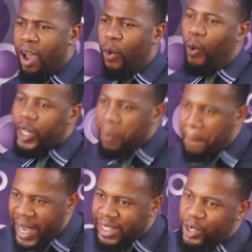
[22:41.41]
What
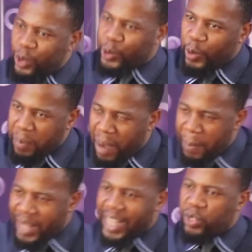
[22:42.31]
makes you to
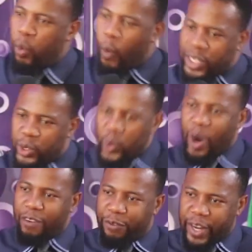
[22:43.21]
remember that which you
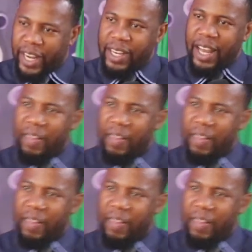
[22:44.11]
have read?